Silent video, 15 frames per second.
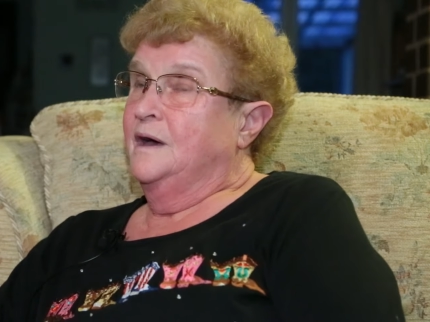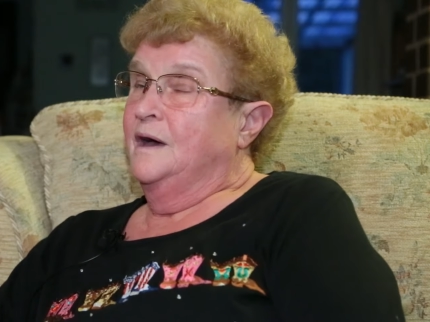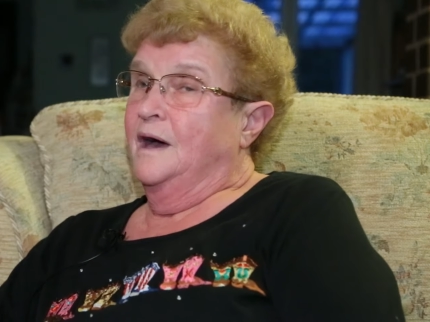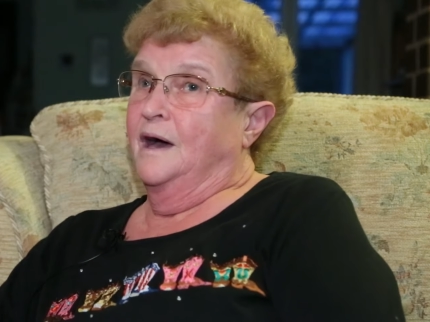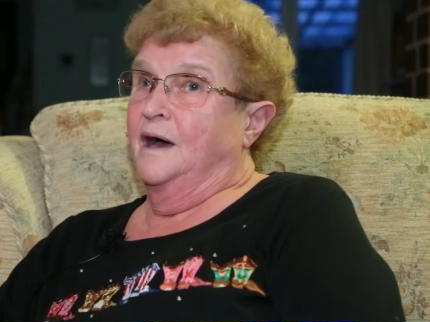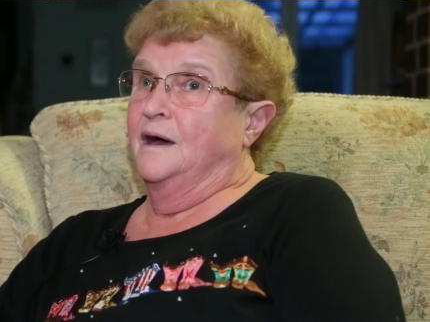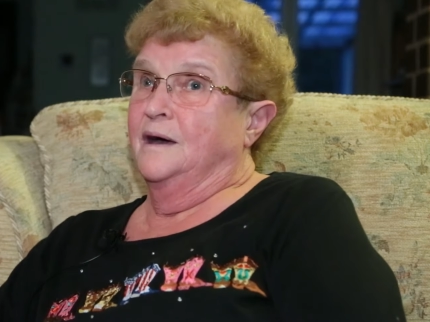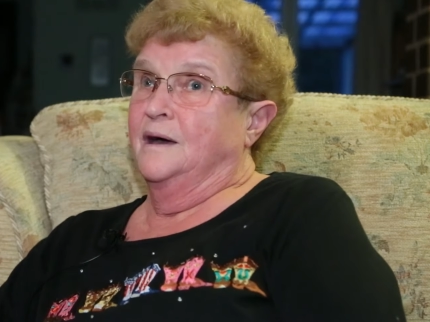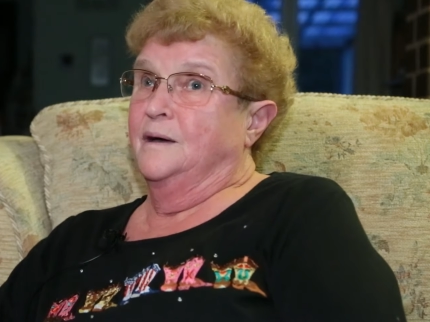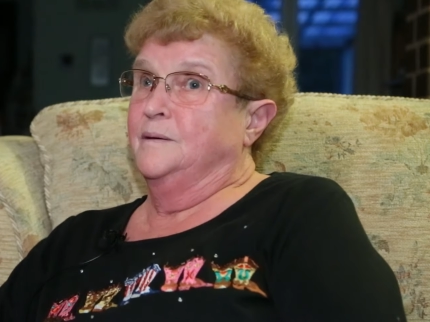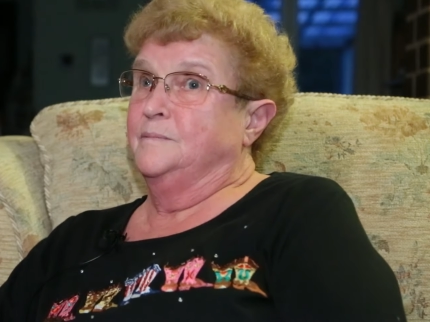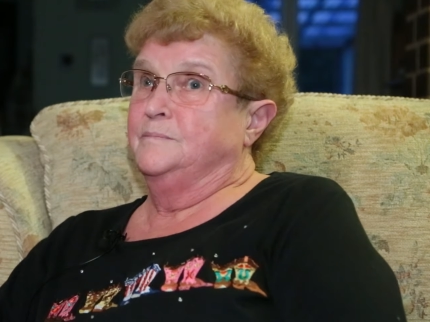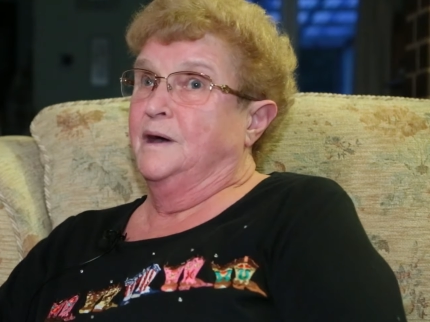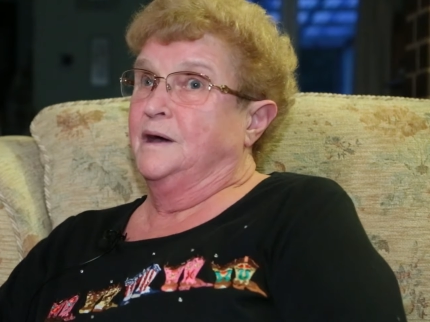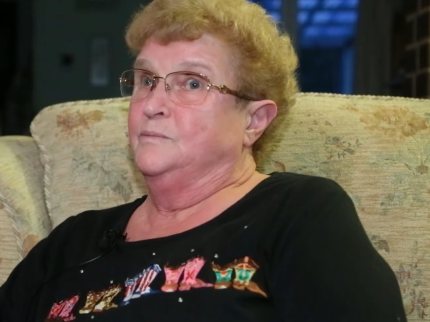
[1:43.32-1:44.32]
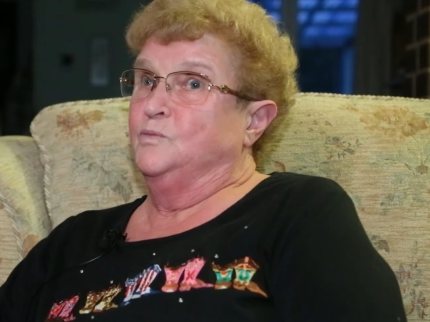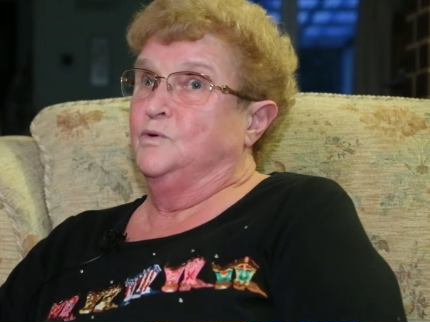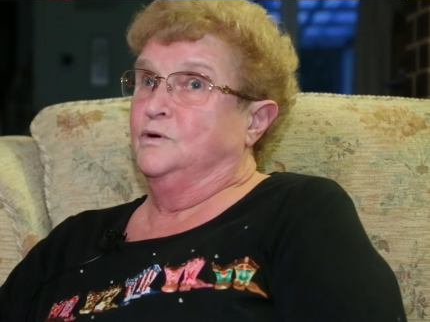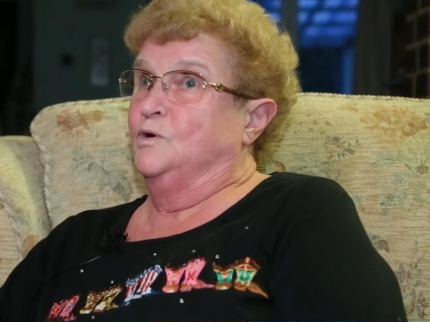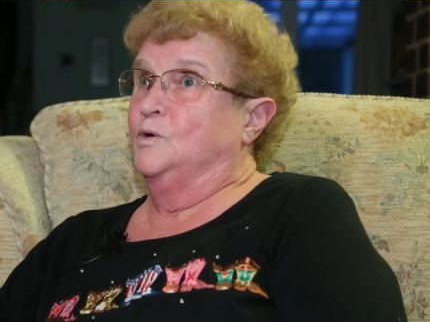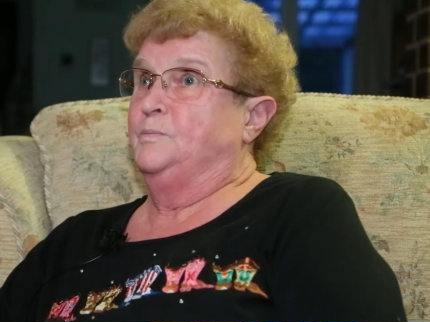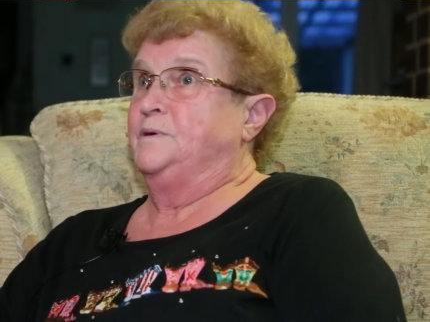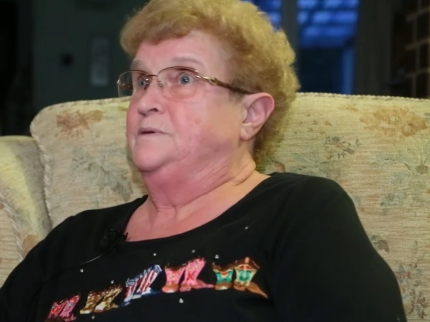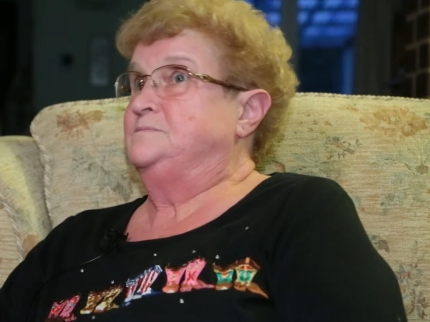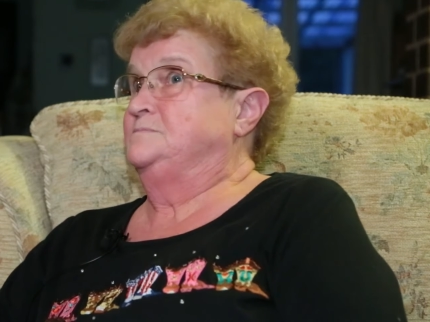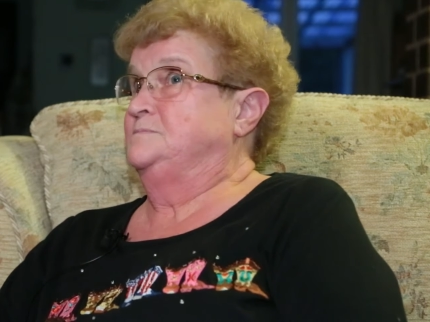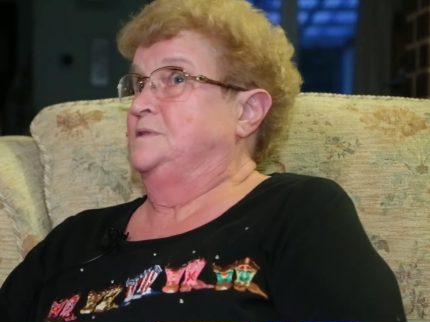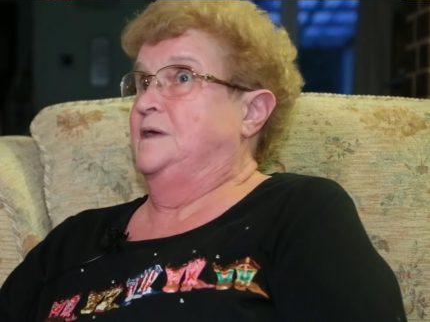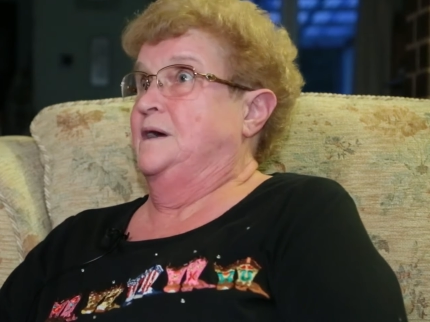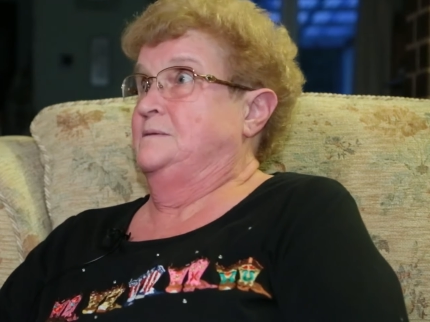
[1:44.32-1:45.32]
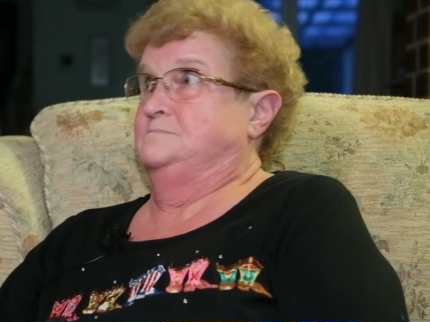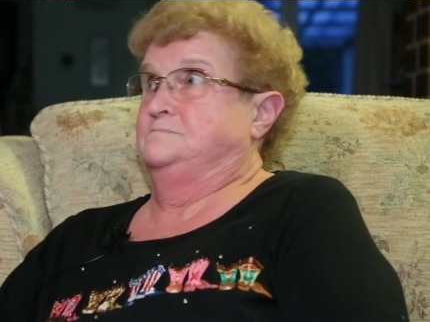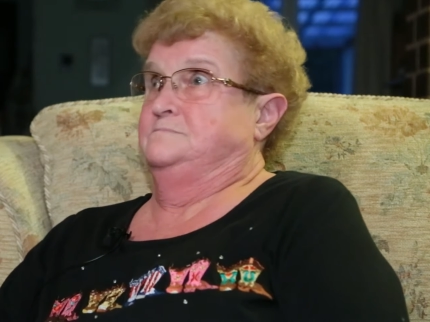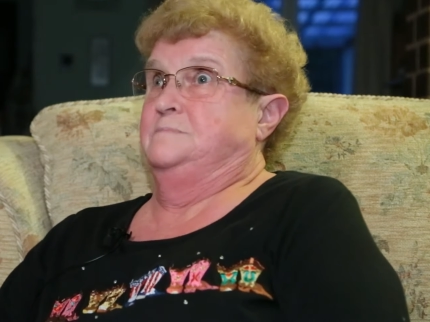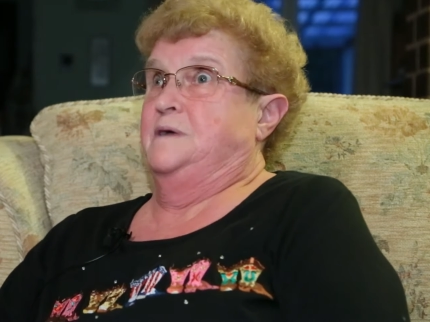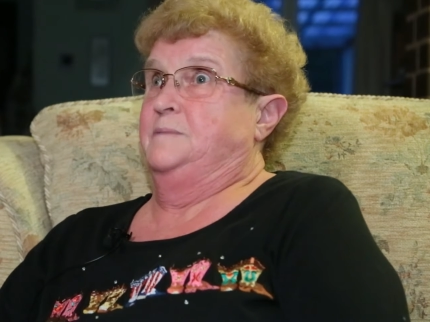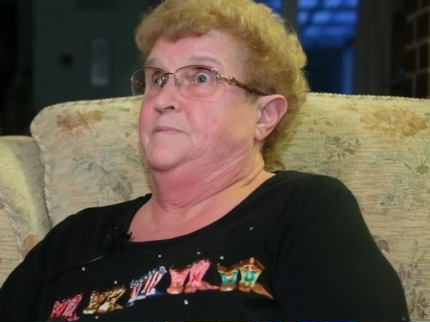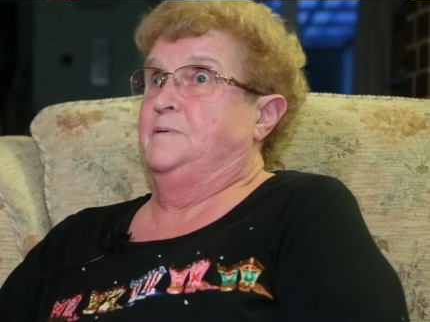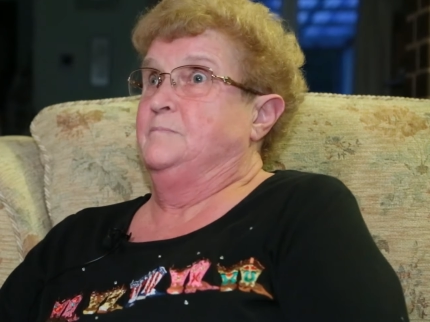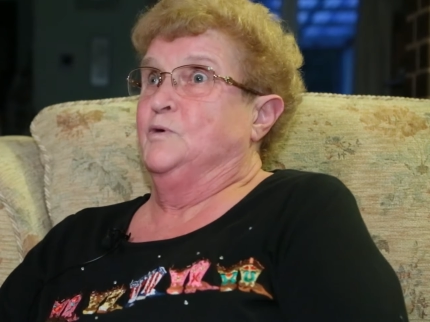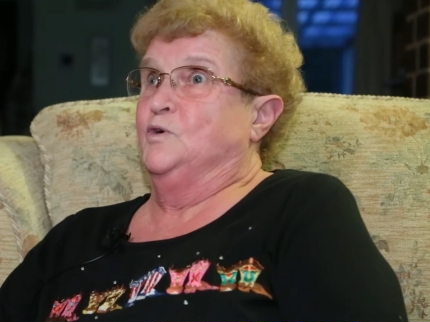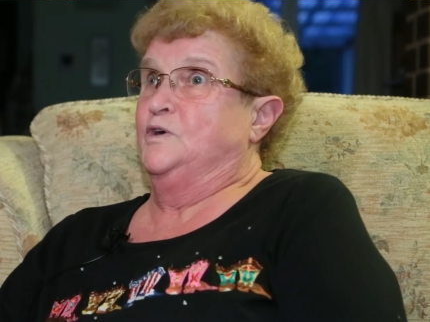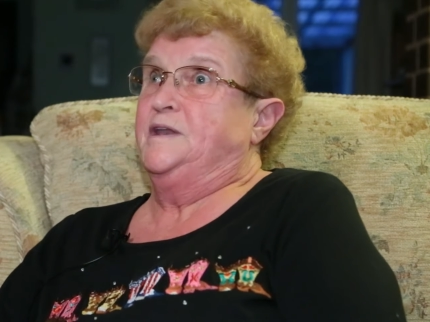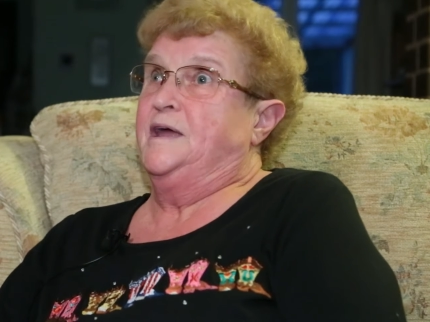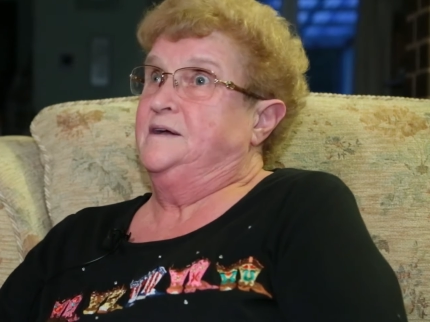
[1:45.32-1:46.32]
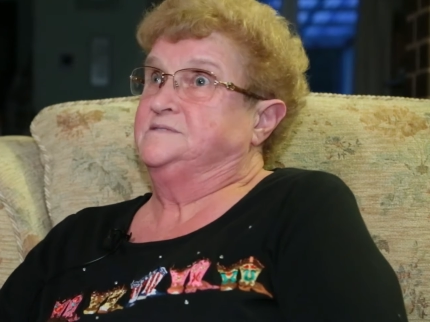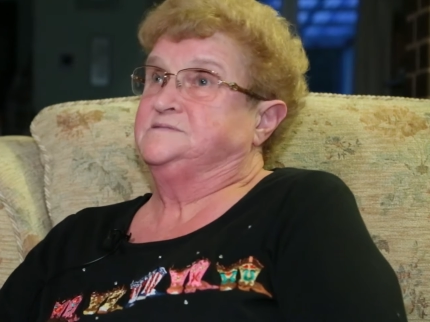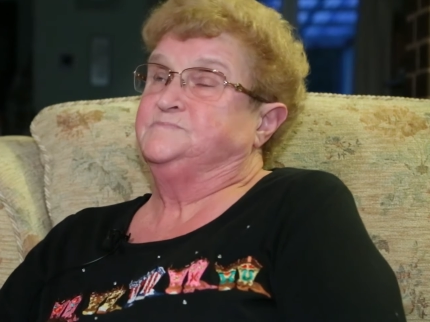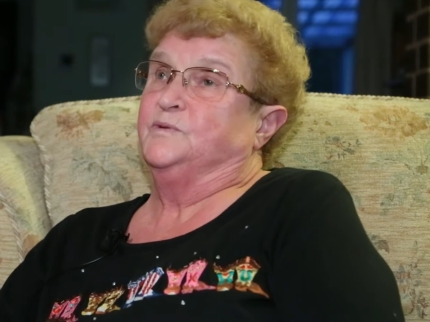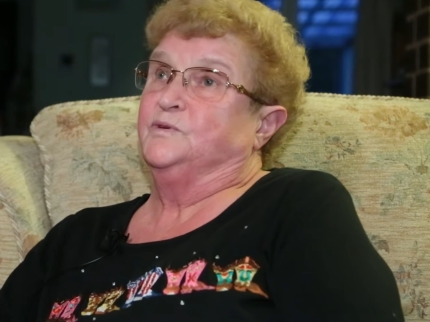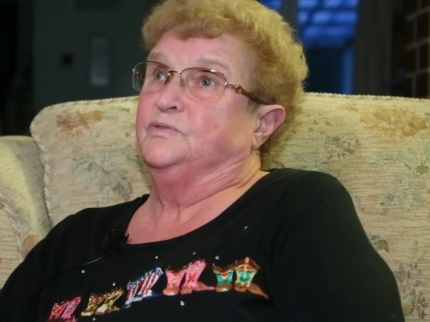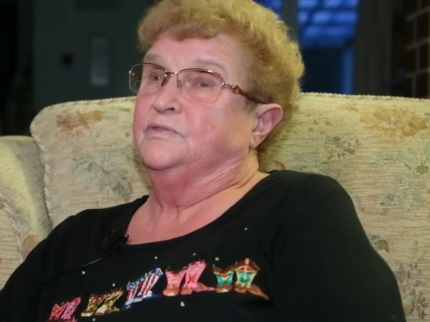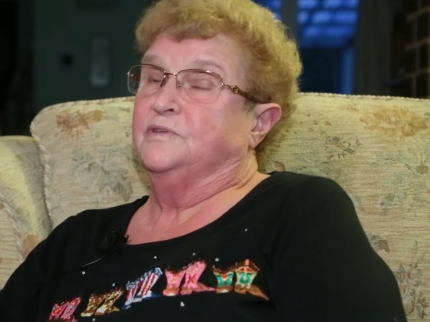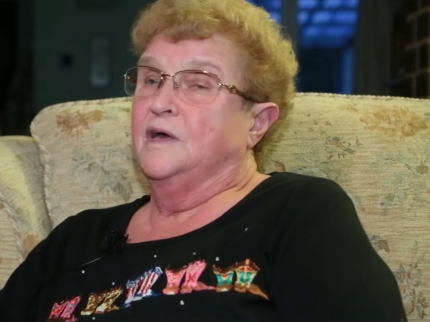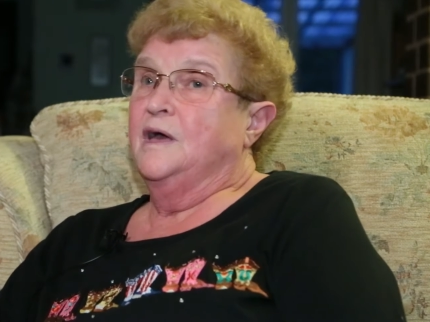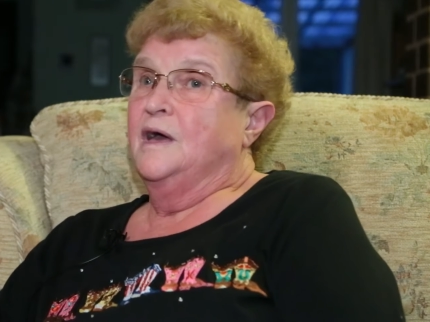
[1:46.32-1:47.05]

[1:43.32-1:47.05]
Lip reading: And we're hoping like maybe more next month.